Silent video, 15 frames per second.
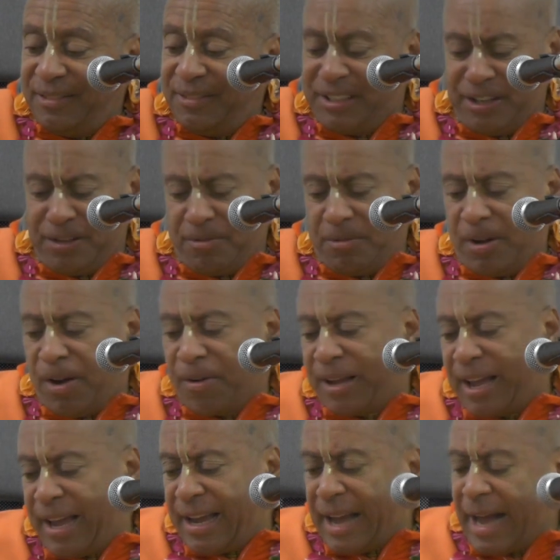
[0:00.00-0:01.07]
See,
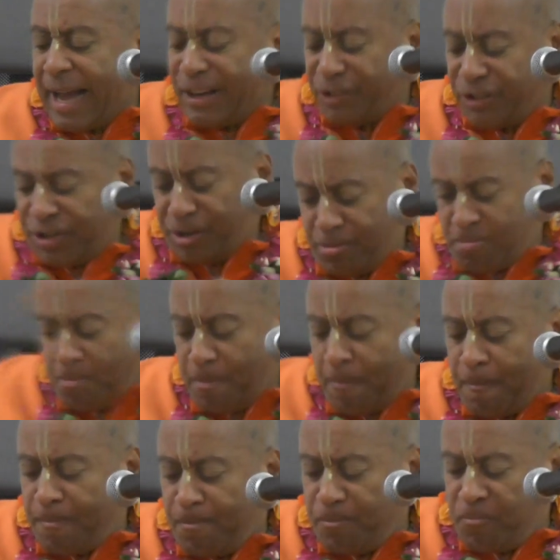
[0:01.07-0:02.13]
okay, guys,
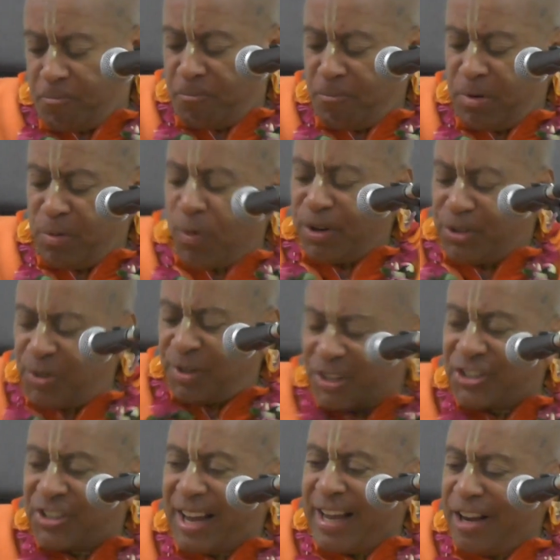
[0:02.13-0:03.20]
we want you to
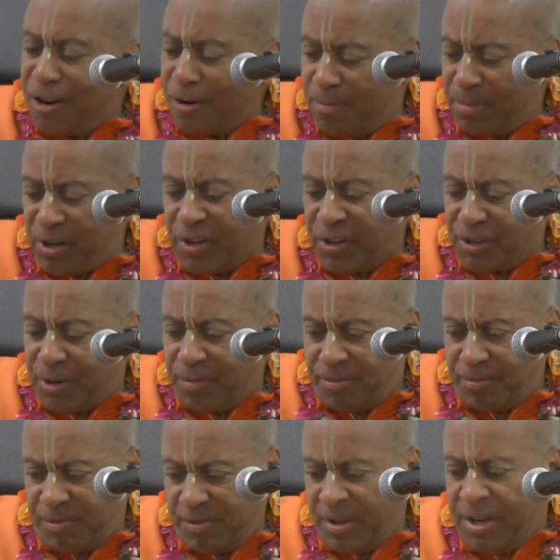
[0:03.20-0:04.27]
stay here because of
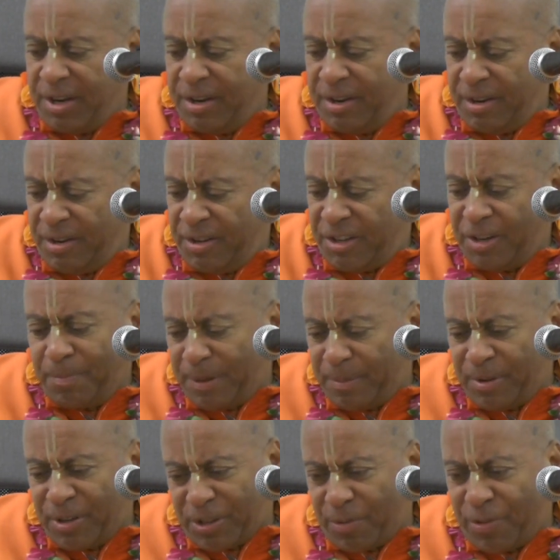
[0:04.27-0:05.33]

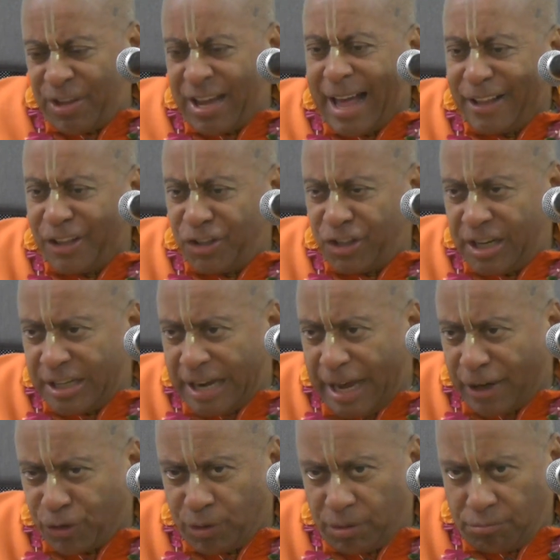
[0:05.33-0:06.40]
theology and
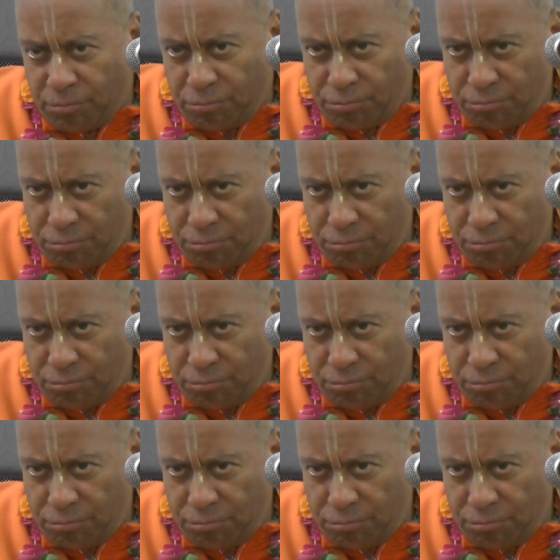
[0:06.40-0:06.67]
doctrine.